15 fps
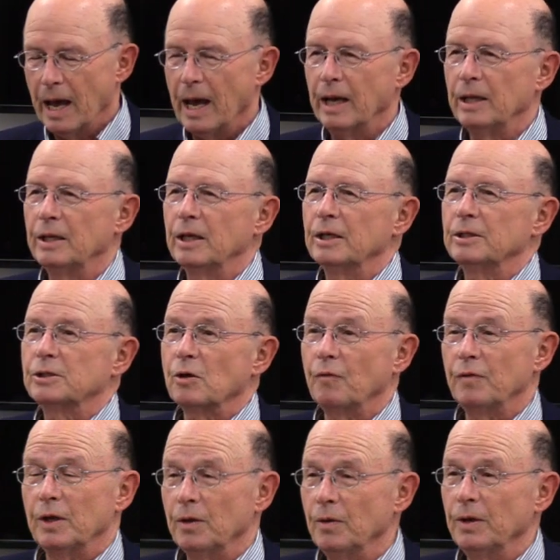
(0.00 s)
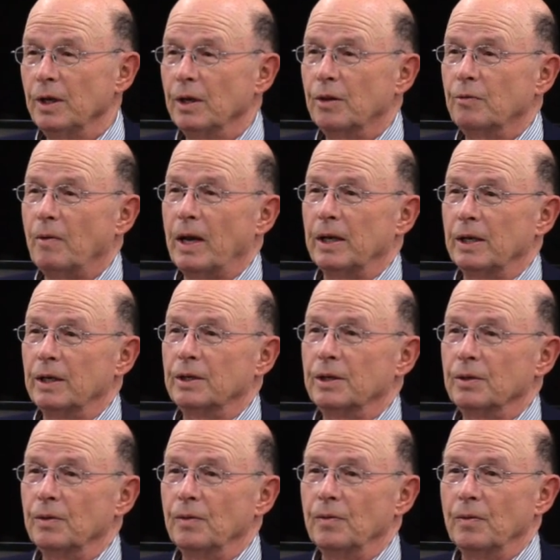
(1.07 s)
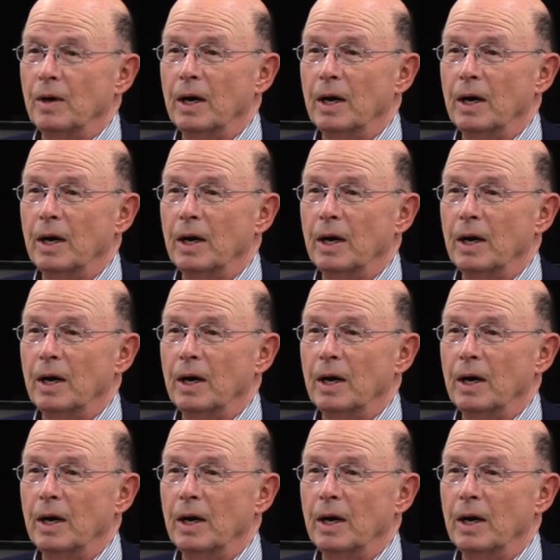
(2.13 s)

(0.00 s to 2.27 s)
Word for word: And the Soviet Union threatened to,